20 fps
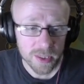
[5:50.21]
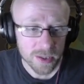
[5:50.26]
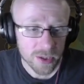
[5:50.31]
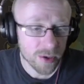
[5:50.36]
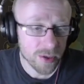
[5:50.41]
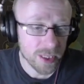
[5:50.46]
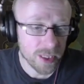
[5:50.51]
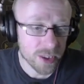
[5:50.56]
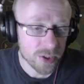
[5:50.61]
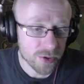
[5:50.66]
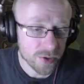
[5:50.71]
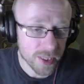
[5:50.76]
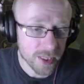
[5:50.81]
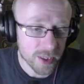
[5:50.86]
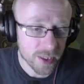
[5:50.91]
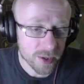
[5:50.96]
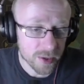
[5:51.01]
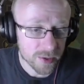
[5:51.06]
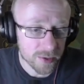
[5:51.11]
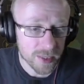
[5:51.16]
Not
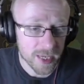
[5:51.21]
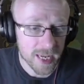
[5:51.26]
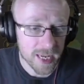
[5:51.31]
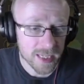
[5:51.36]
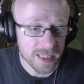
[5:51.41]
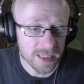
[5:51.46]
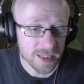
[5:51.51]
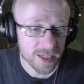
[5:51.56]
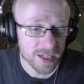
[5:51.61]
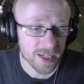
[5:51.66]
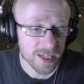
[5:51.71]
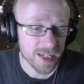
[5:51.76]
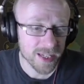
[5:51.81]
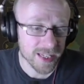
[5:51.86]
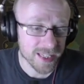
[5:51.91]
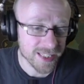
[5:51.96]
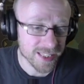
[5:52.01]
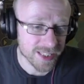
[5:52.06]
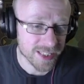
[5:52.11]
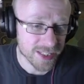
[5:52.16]
literally, unless it
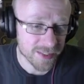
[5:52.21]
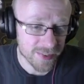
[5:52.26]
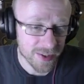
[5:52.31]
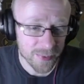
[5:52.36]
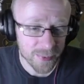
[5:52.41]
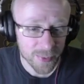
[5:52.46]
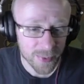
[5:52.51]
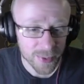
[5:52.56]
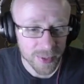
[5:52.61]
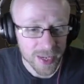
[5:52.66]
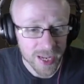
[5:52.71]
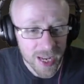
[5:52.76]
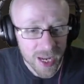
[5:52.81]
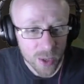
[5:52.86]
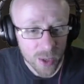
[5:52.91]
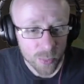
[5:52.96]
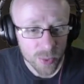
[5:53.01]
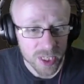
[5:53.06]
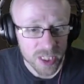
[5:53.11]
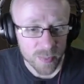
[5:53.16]
is,
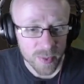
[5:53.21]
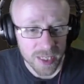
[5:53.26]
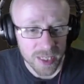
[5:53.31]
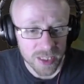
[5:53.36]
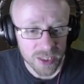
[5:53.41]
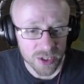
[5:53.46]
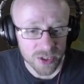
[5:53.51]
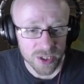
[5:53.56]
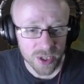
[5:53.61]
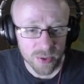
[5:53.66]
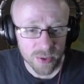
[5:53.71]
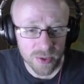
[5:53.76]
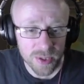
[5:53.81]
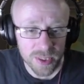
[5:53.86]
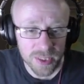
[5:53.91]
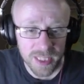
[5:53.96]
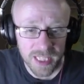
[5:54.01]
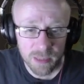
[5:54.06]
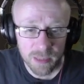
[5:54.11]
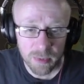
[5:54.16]
which means your
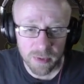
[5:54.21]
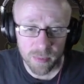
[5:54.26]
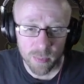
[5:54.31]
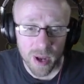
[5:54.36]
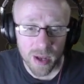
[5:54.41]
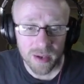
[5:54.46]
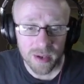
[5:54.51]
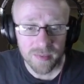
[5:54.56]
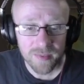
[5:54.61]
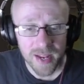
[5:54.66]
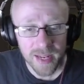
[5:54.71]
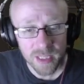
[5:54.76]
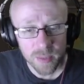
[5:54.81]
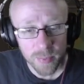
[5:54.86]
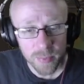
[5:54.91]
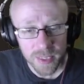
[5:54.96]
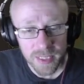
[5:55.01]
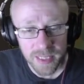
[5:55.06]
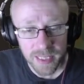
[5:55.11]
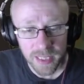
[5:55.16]
soldiers need to be well fed to
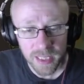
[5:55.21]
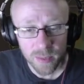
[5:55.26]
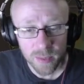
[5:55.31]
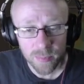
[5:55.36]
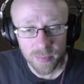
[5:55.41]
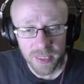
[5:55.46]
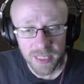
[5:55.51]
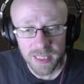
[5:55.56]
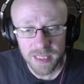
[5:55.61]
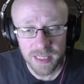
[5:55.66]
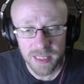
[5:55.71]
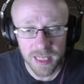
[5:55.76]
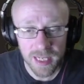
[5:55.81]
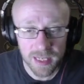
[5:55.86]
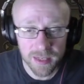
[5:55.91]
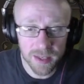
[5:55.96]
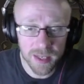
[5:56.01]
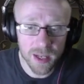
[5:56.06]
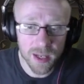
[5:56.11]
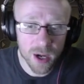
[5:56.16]
proceed. Please
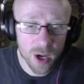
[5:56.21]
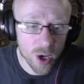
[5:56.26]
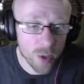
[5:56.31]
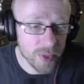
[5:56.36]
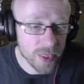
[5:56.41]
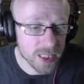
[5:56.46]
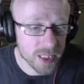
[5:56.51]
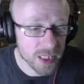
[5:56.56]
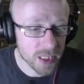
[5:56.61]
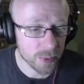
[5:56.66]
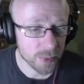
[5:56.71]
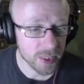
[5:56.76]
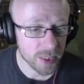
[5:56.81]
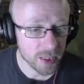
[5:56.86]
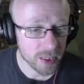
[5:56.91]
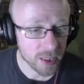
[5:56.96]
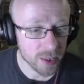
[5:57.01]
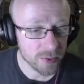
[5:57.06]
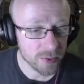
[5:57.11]
select the army so we can go